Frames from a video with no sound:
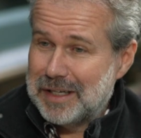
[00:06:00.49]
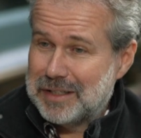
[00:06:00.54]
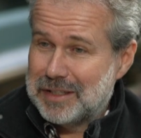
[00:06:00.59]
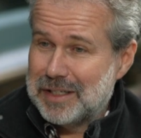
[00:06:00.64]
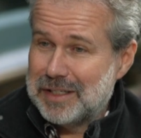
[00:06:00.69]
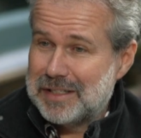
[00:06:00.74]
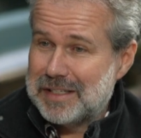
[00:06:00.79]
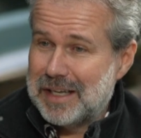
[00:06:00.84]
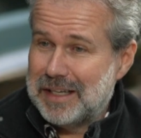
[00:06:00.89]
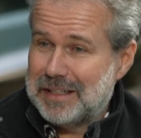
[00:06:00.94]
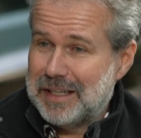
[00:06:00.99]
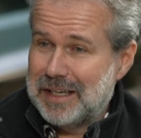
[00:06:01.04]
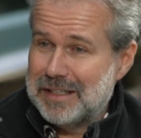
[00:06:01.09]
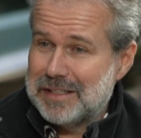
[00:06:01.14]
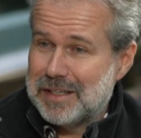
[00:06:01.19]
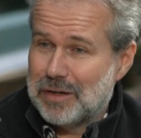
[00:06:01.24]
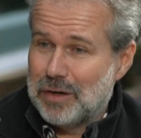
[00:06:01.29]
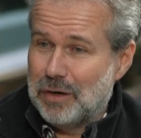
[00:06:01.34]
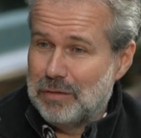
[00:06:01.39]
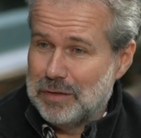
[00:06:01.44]
just uh,
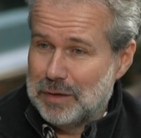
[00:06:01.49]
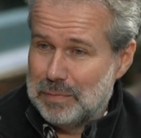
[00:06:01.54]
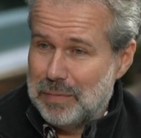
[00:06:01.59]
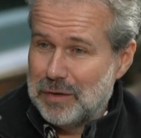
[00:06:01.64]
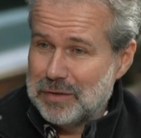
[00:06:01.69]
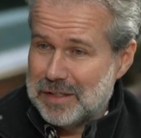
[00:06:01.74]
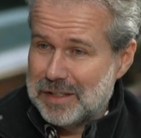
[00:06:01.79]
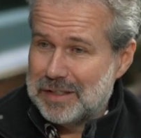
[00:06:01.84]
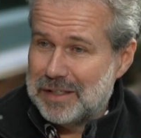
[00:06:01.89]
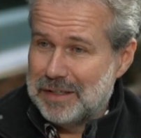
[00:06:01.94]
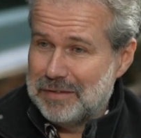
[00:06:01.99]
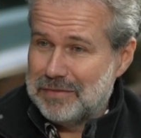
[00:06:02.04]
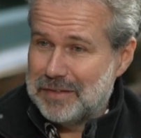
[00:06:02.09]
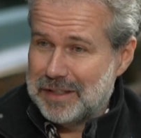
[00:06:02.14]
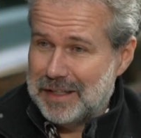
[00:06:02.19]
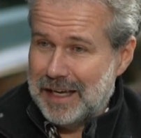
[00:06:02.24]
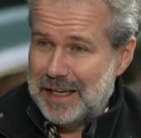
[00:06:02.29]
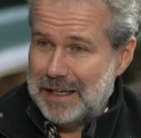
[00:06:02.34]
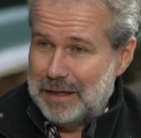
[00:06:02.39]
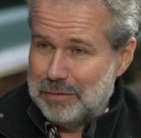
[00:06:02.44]
tested COVID positive the
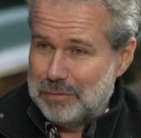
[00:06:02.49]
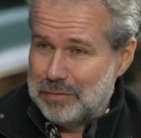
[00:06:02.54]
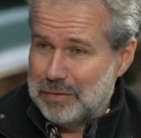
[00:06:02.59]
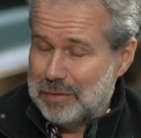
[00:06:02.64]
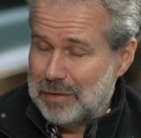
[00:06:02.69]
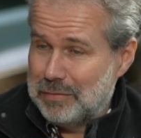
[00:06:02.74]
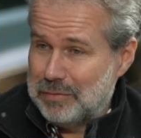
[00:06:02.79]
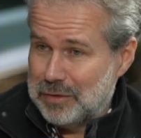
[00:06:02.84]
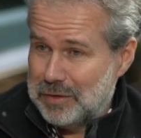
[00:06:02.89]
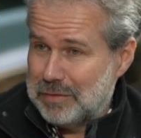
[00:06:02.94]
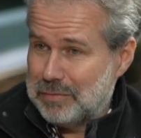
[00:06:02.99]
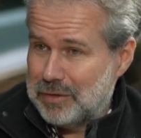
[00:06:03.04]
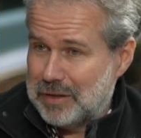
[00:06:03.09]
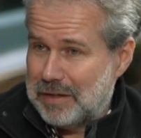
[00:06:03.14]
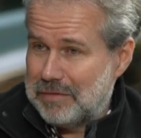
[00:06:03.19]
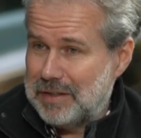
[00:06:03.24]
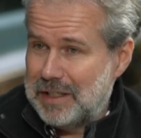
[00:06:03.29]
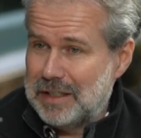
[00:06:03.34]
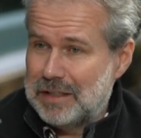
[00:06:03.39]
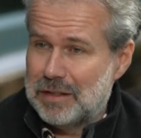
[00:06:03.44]
day I would, would
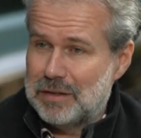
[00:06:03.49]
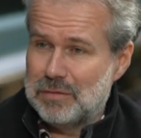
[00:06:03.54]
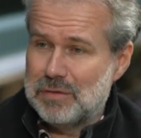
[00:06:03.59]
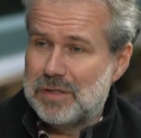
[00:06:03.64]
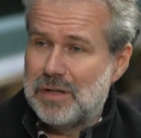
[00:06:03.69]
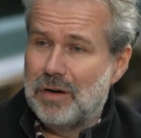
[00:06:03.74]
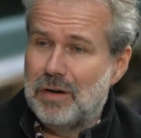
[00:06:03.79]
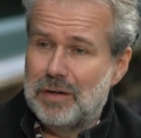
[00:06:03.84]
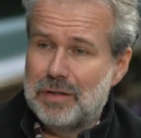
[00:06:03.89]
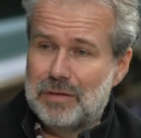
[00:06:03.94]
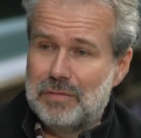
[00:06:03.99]
have needed to start.